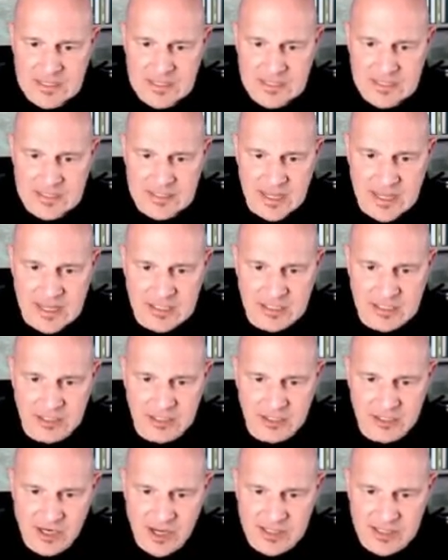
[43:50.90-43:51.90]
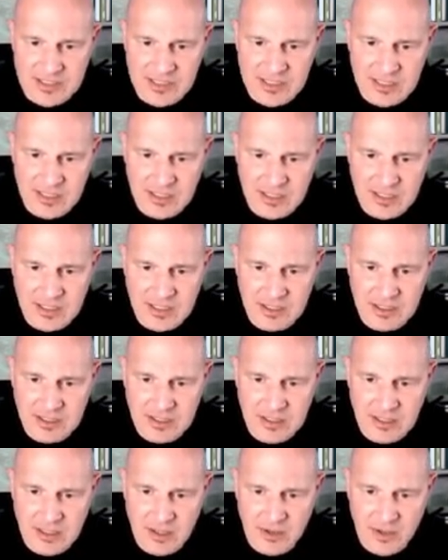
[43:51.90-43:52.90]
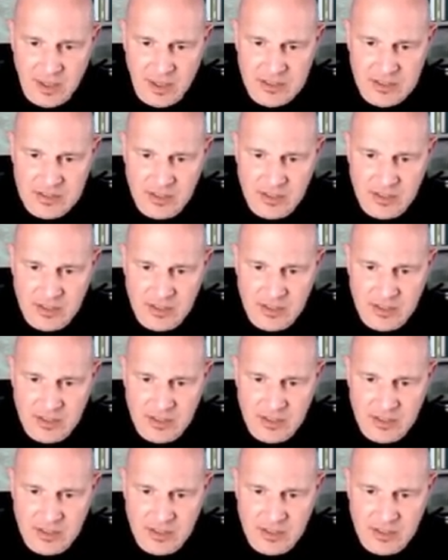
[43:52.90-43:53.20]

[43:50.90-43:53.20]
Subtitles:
Daniel, you're asking, okay,